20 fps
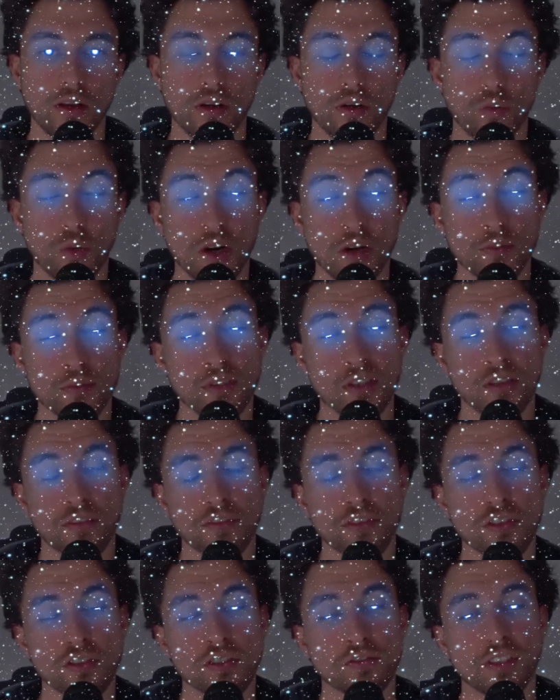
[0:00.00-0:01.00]
Welcome to the
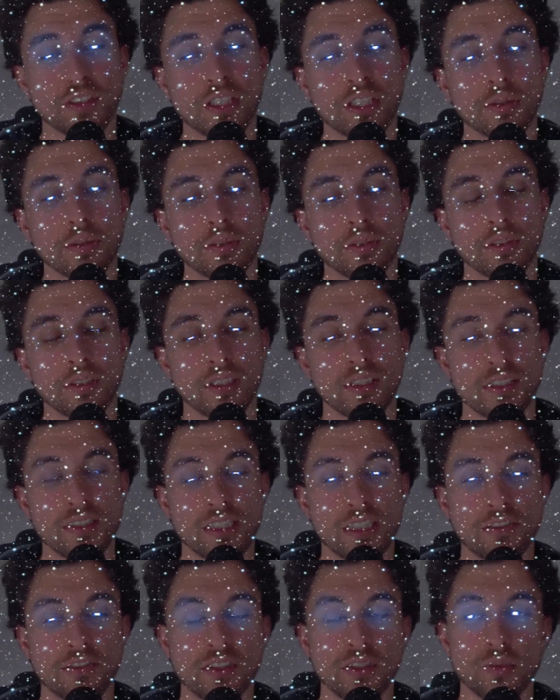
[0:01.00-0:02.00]
first video in a
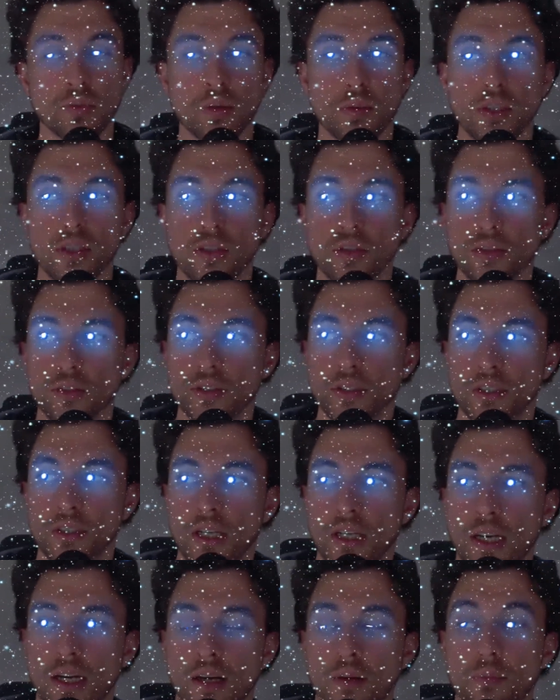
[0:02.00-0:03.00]
series where we learn
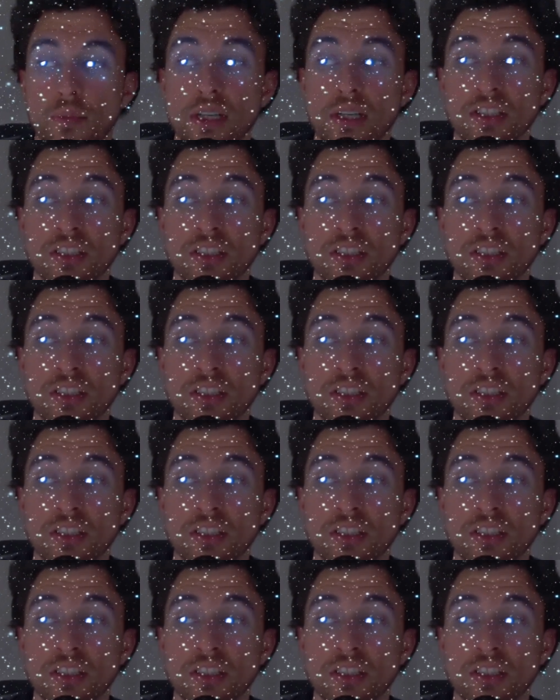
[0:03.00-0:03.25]
Meta